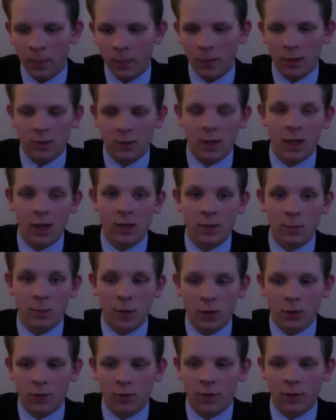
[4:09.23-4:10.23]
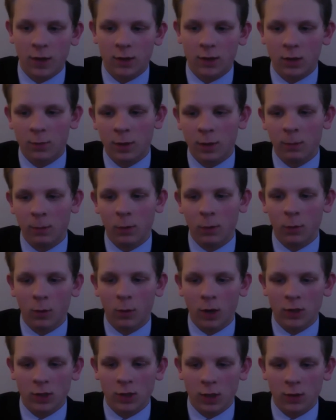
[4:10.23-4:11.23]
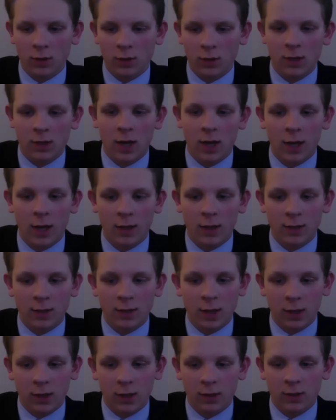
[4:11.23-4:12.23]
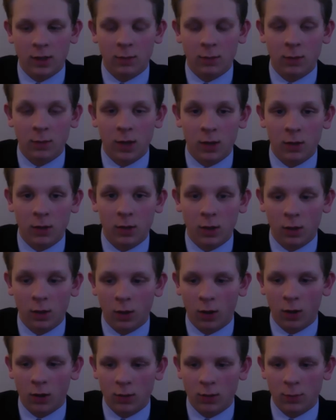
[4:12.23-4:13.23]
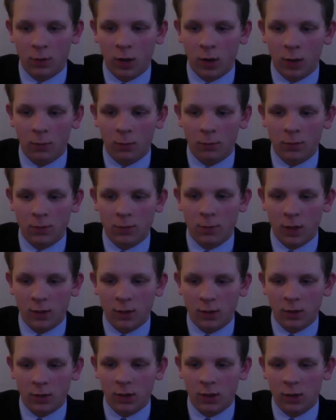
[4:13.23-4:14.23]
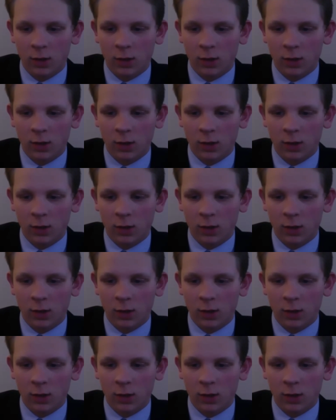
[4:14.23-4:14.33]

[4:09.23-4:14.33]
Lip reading: This takes a major effect on people. Watching others die in seconds can cause problems mentally.